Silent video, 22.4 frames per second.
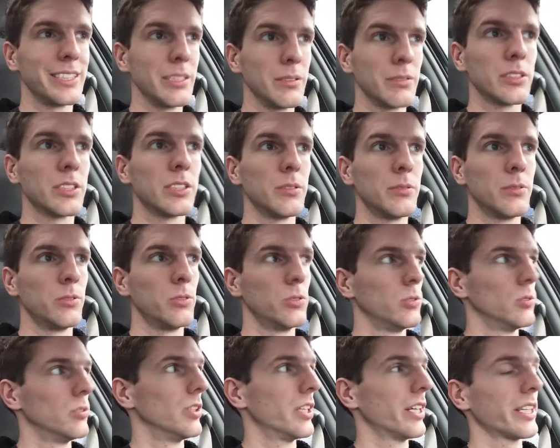seems
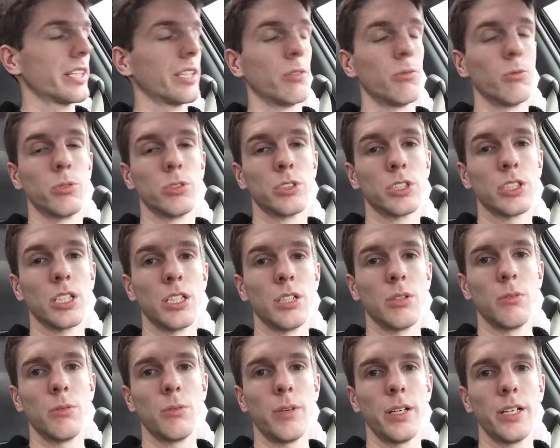to, like, it's
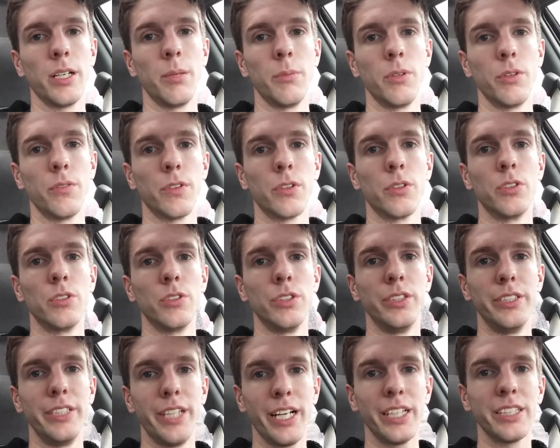going to wind up
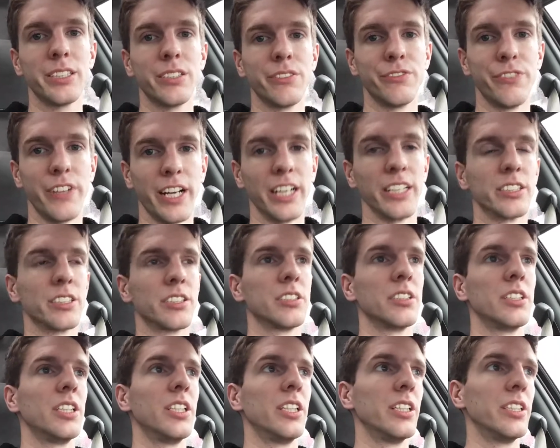moving nice and
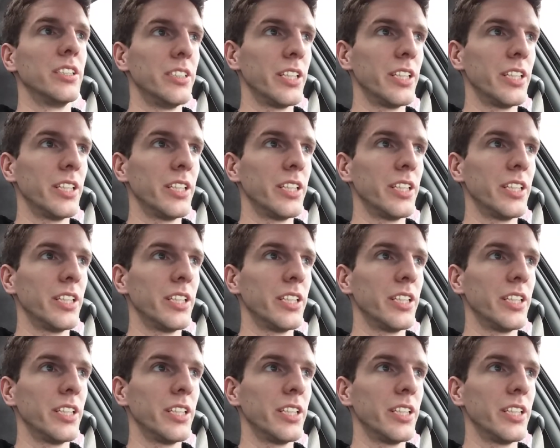fast.